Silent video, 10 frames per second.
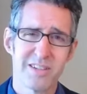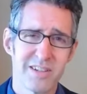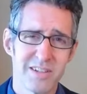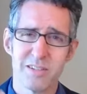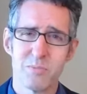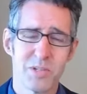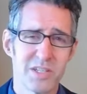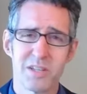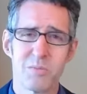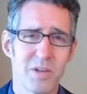a
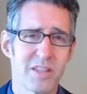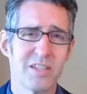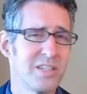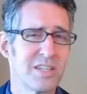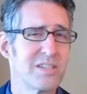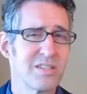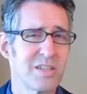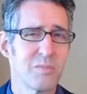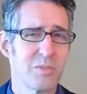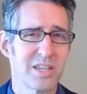particular method it doesn't
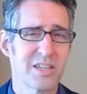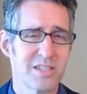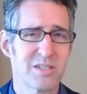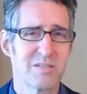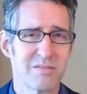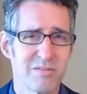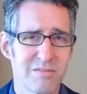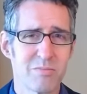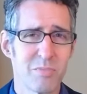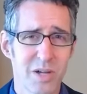seem like it's
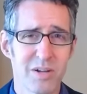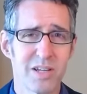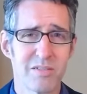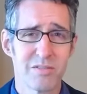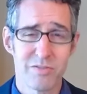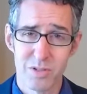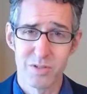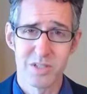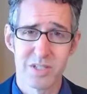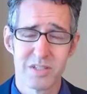bearing
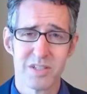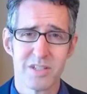fruit.